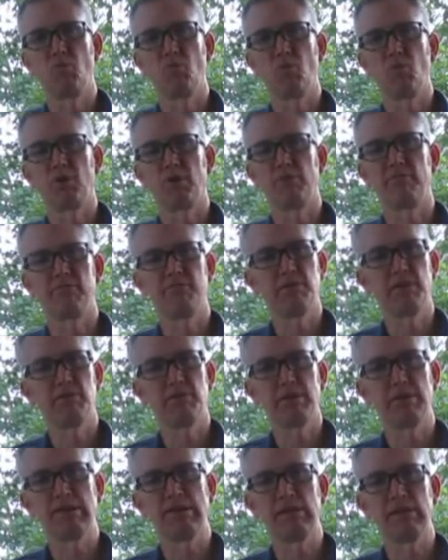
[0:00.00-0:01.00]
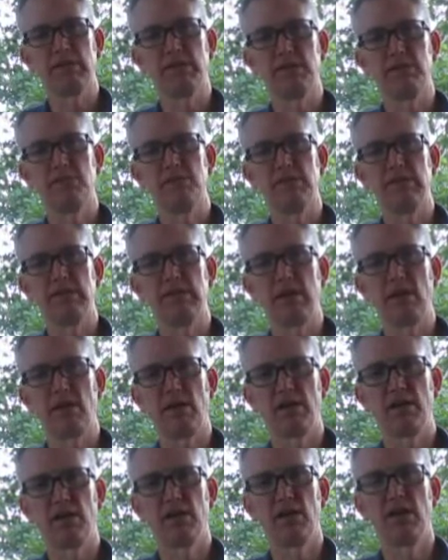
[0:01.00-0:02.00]
Morgan Freeman is the
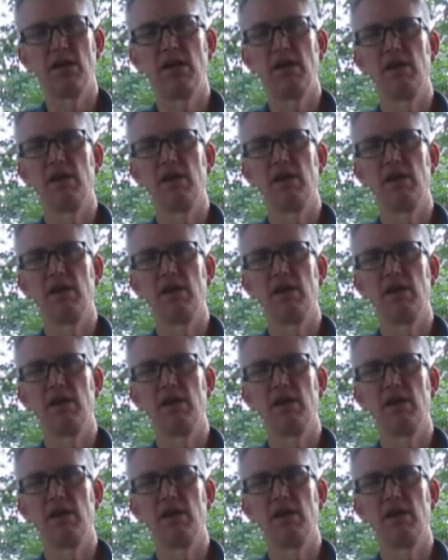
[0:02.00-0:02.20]
narrator